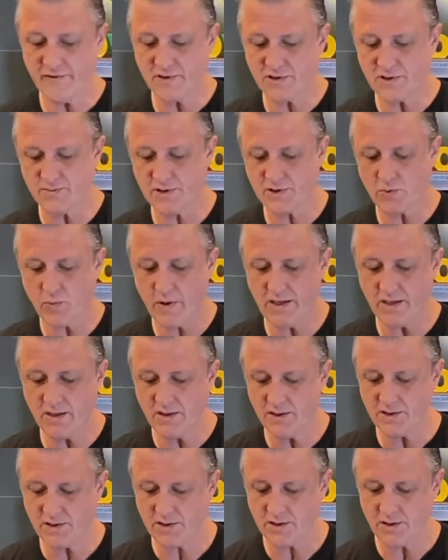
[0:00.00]
some
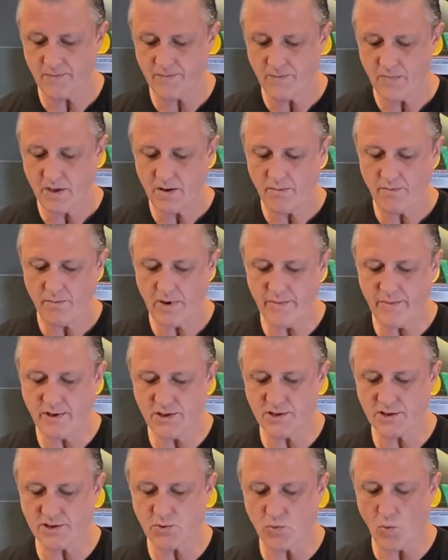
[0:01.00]
sweetness, maybe
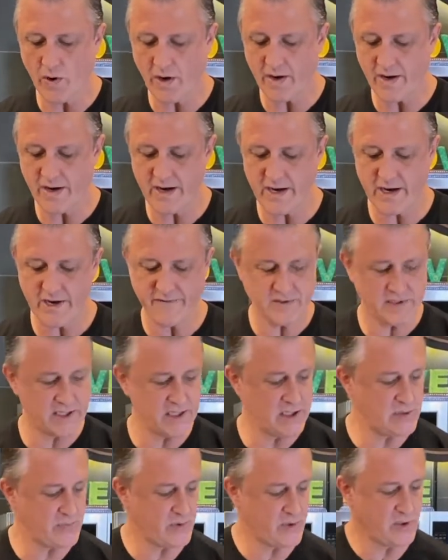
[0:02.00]
just 1.5
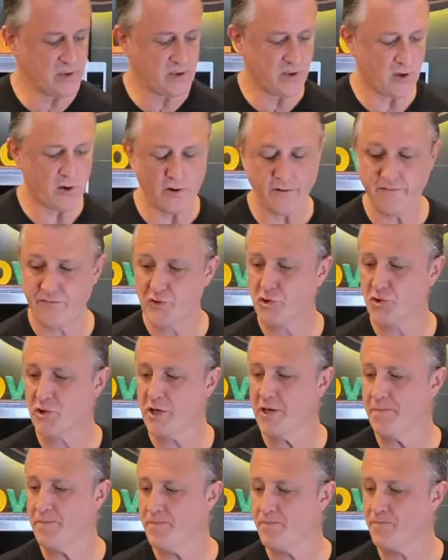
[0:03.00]
teaspoons of sugar.